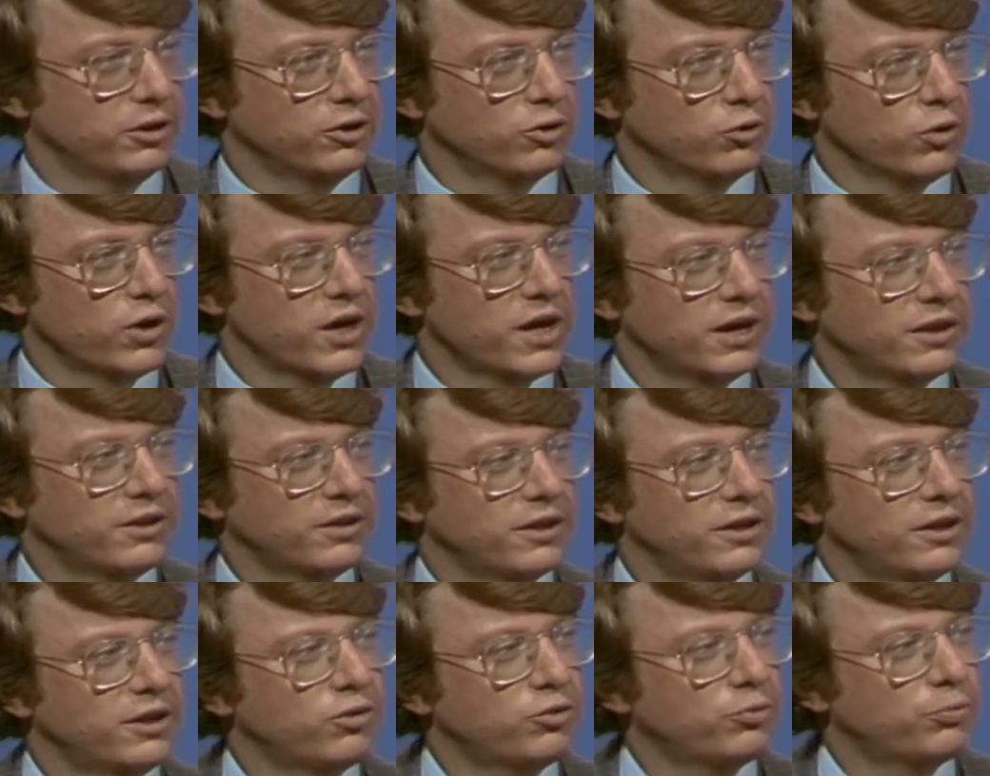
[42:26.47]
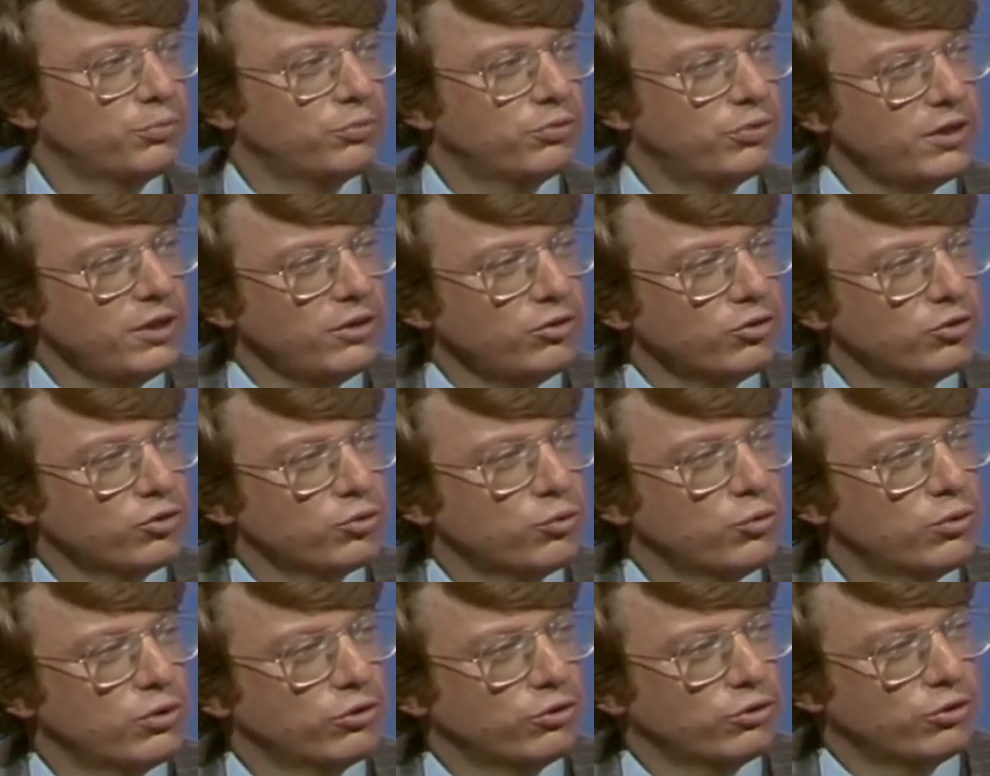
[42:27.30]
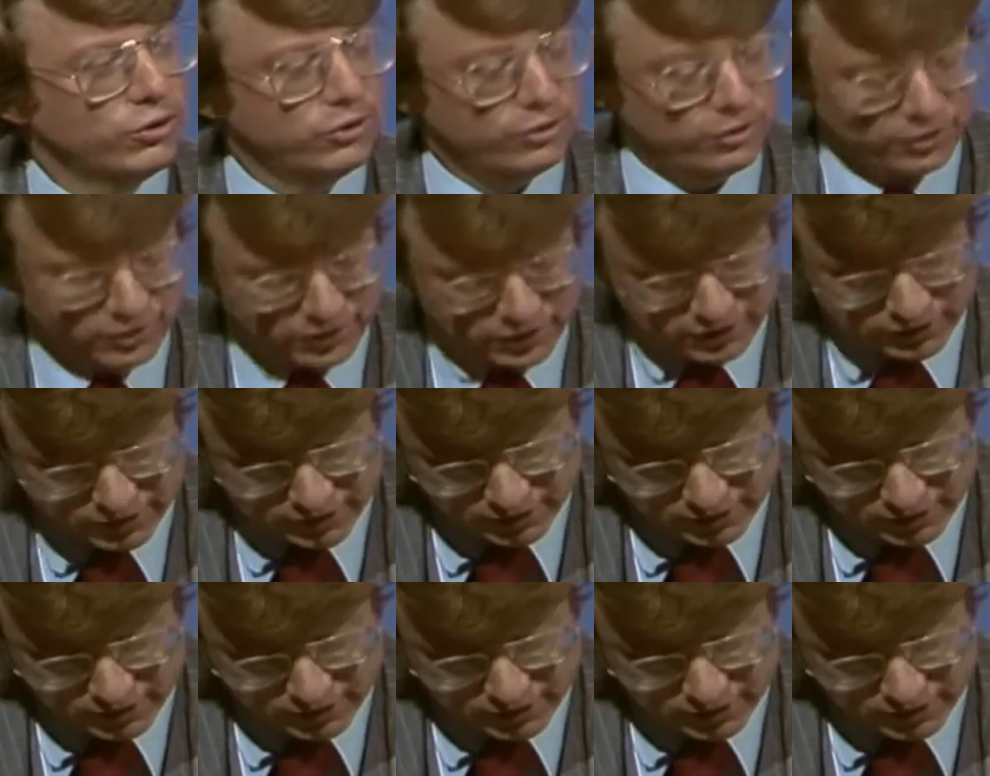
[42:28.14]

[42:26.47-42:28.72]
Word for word: a grant. And his thesis was that, uh,